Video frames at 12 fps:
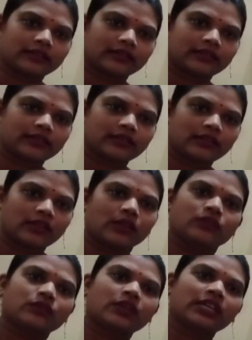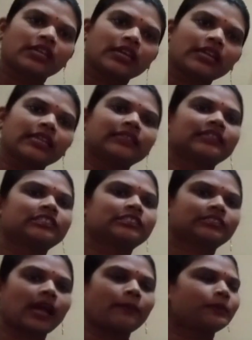So here in this
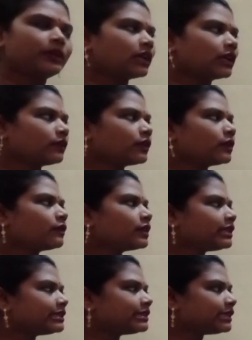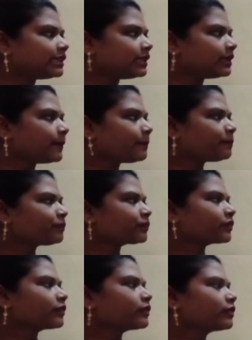chapter we will see
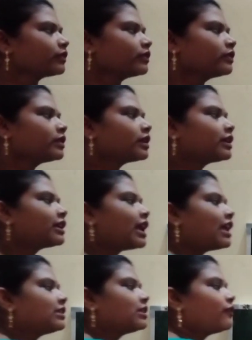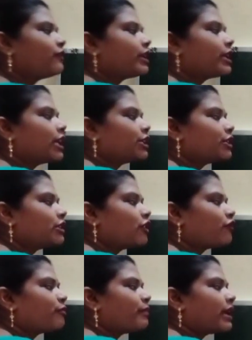the classification of matter,
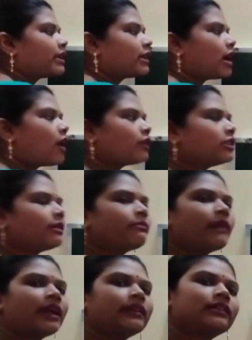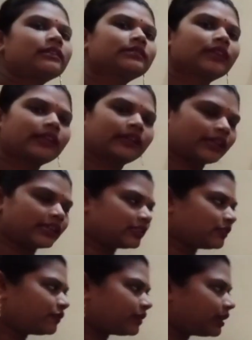how the matters are classified.
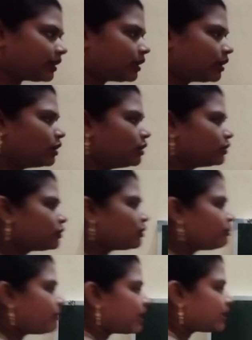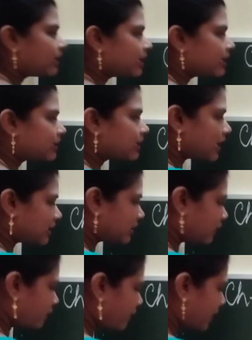So matter is classified
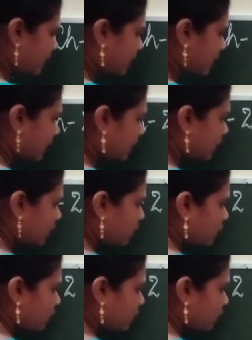into